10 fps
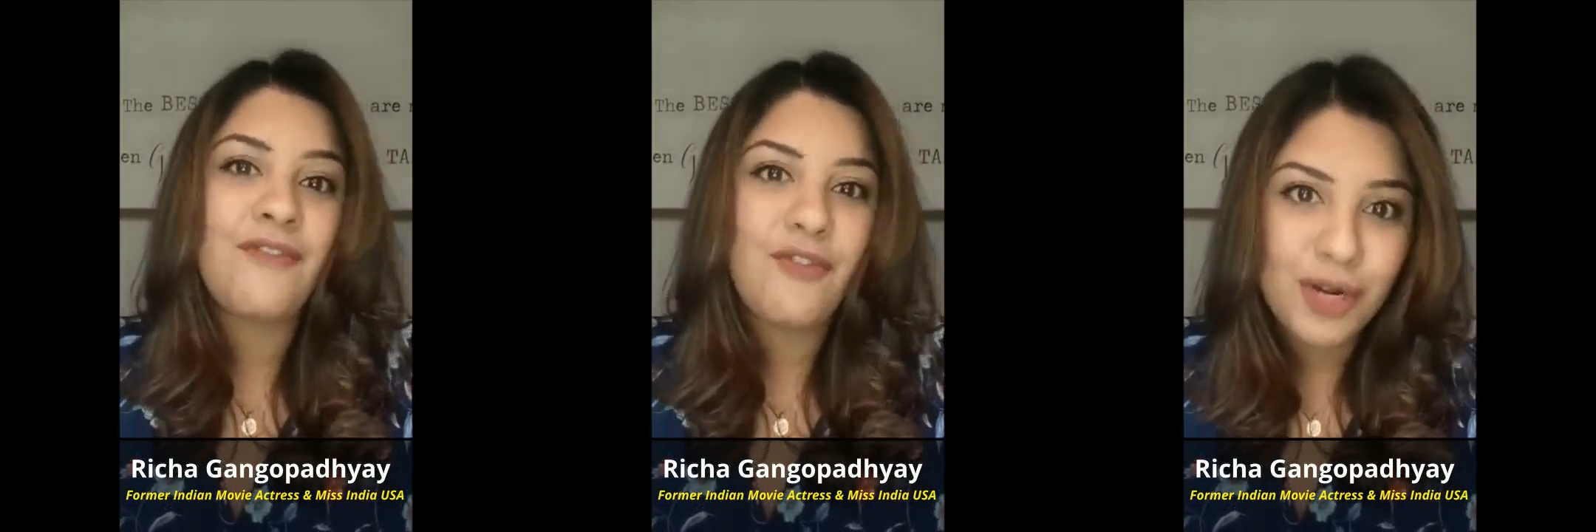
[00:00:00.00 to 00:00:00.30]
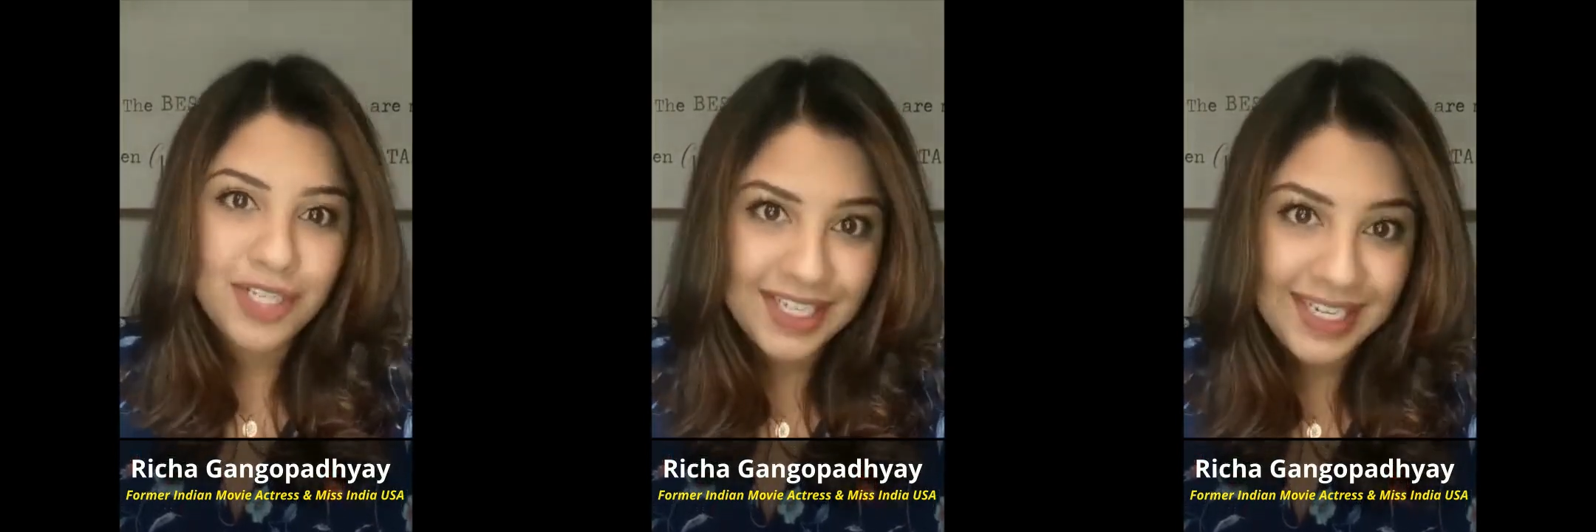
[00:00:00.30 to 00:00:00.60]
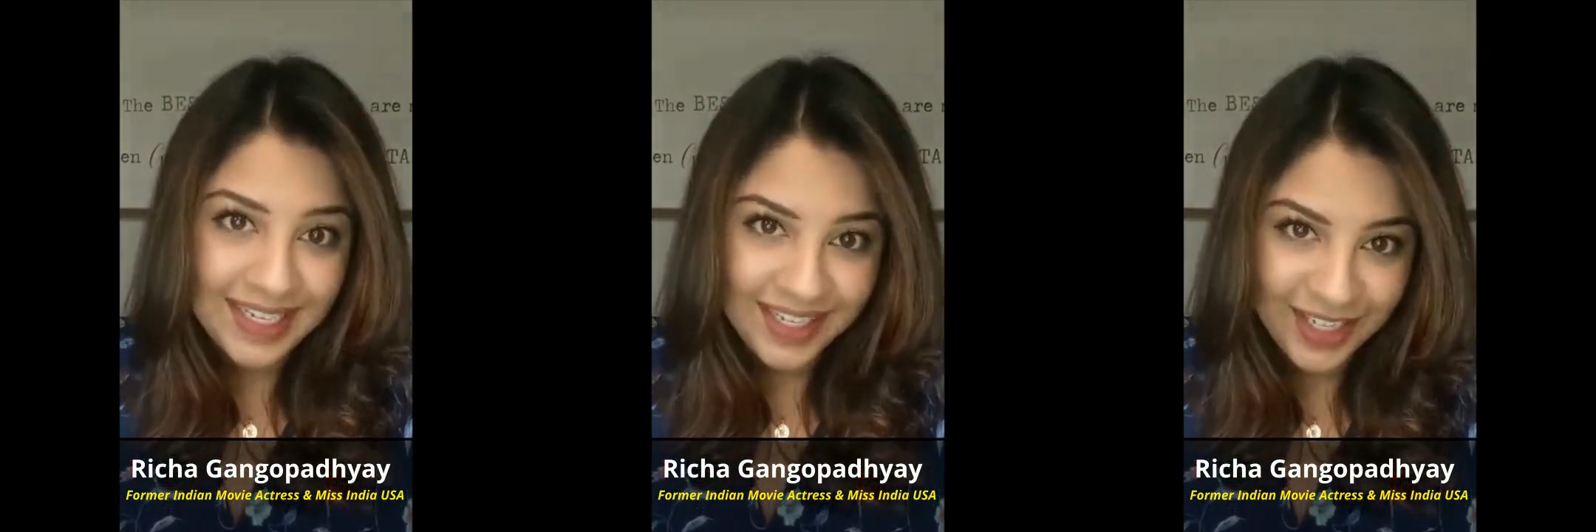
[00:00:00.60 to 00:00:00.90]

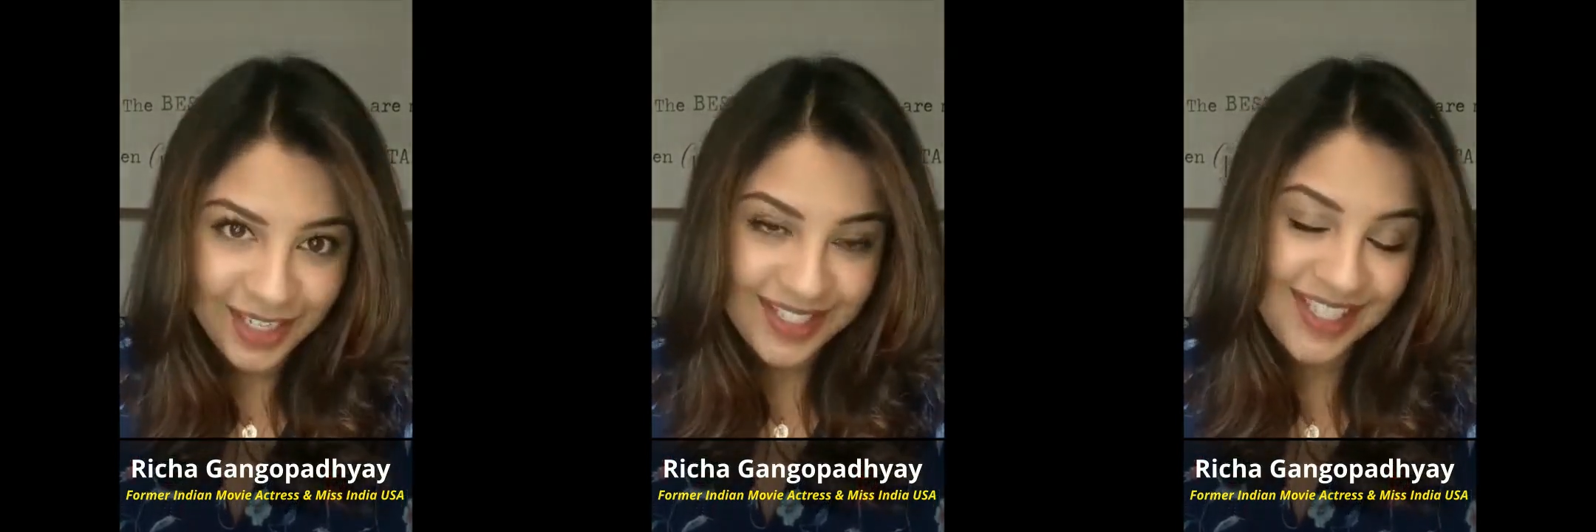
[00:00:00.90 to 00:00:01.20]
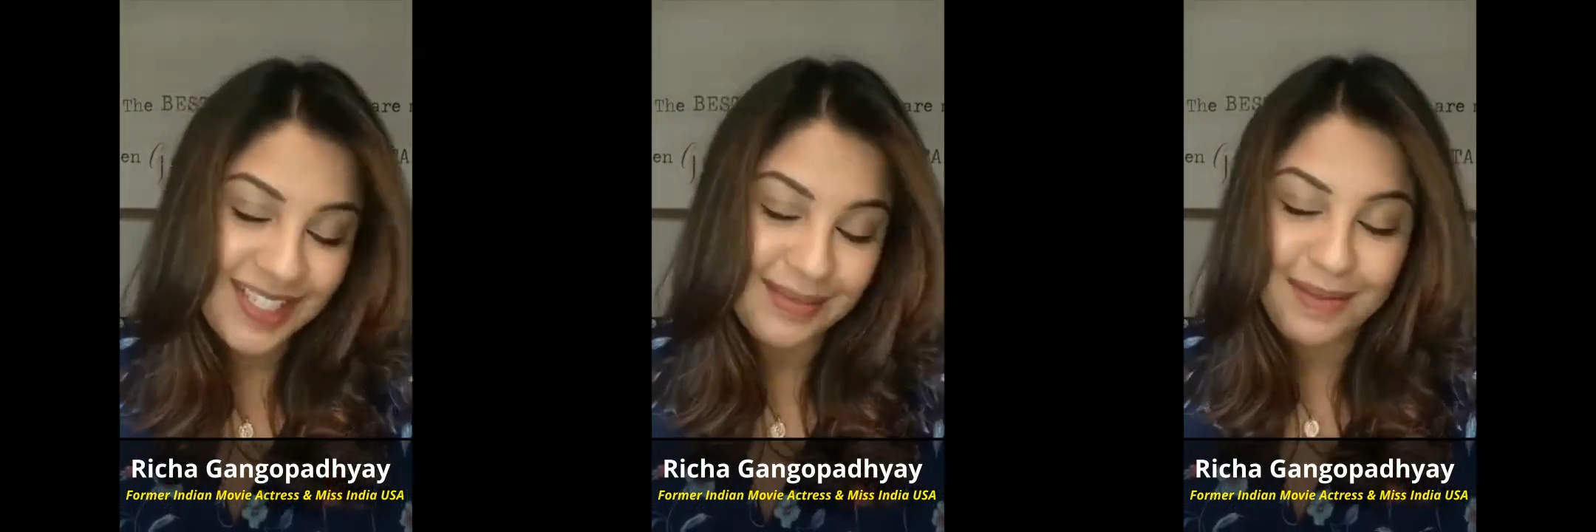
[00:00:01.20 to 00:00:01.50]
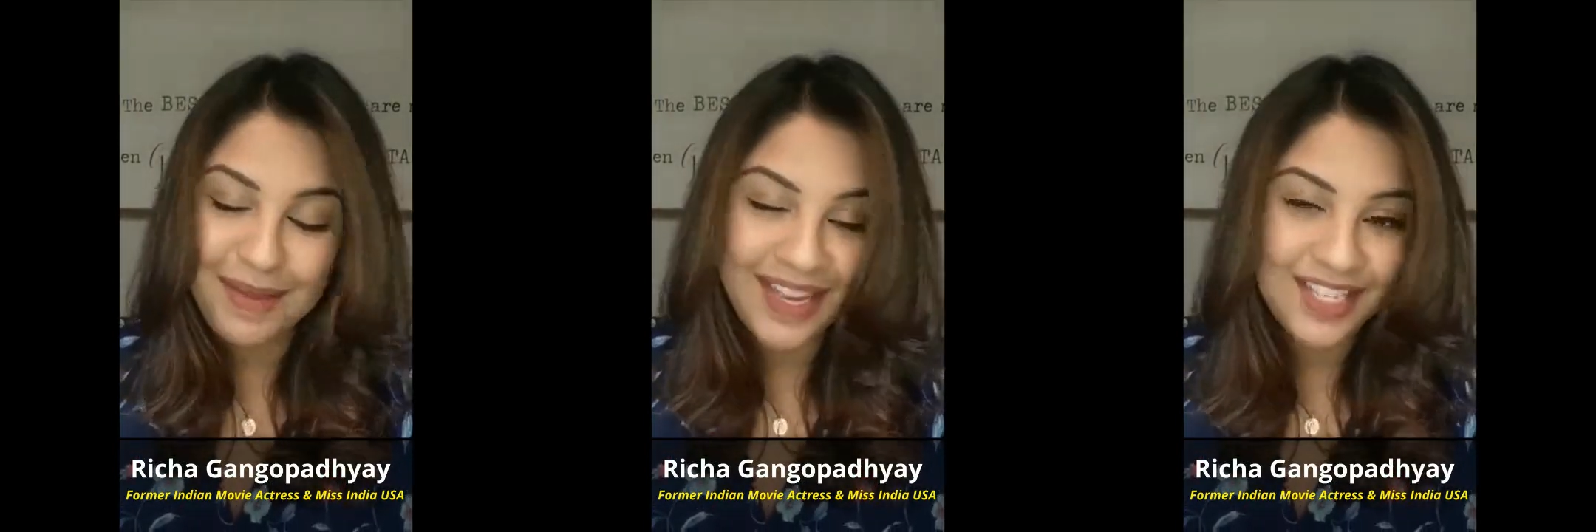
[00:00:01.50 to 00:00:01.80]
14 years since my
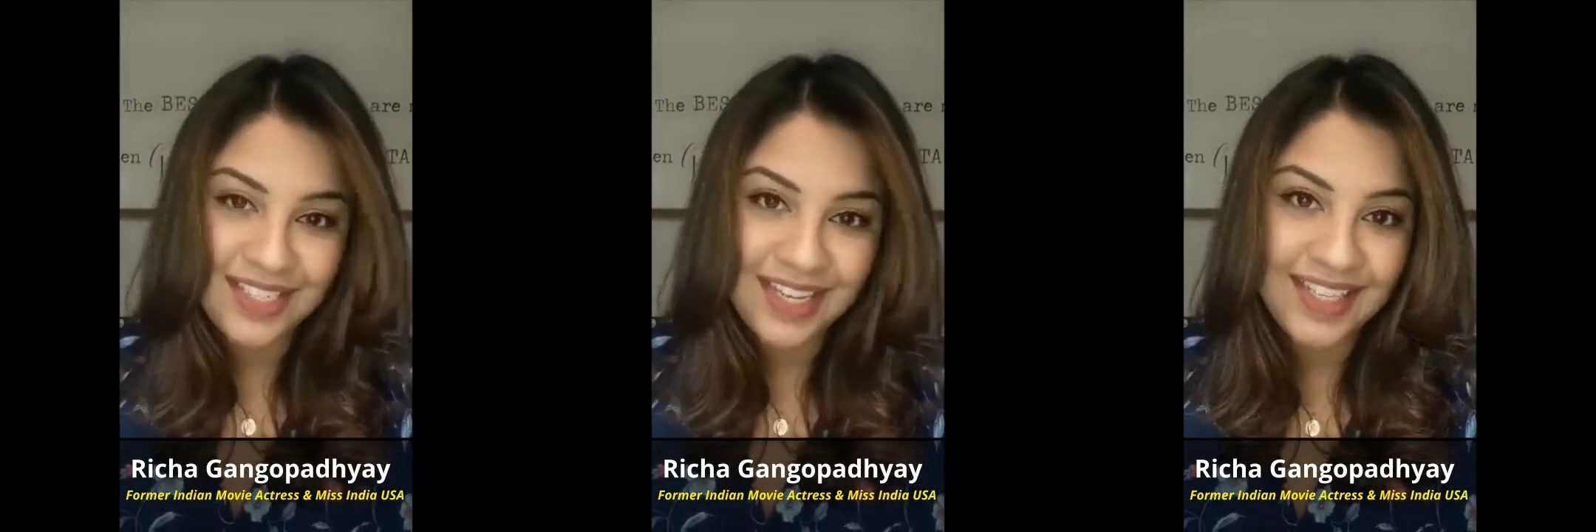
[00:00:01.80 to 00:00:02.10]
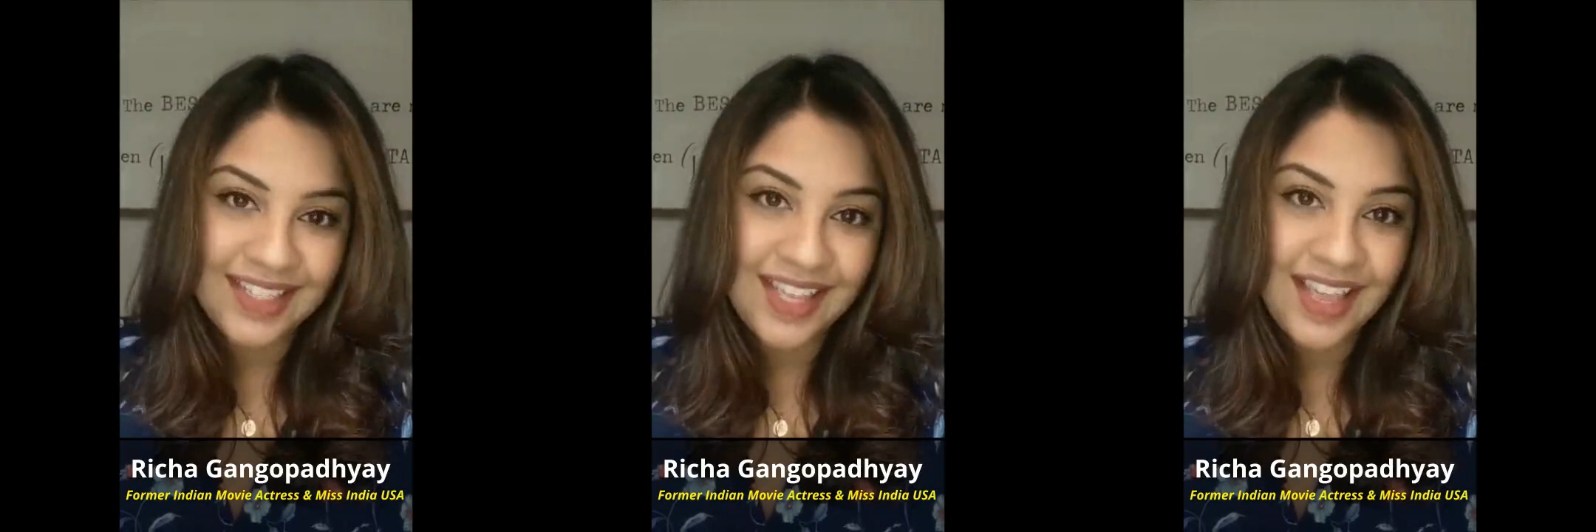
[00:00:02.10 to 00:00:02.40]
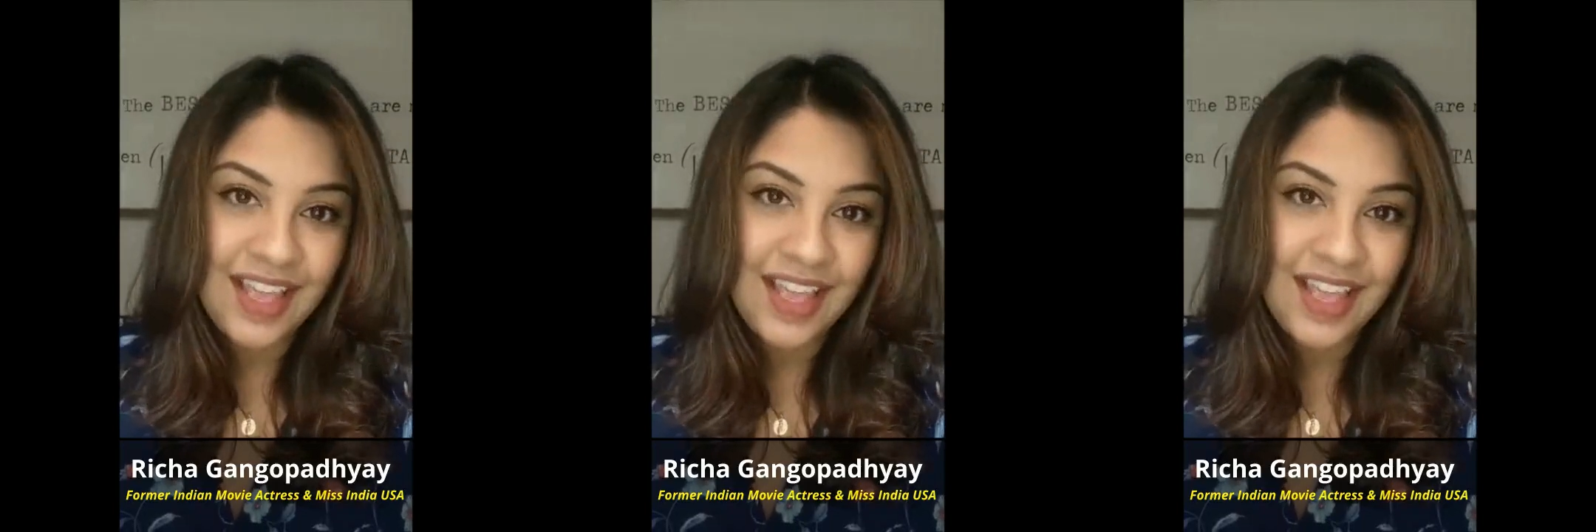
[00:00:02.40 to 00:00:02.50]
pageant days,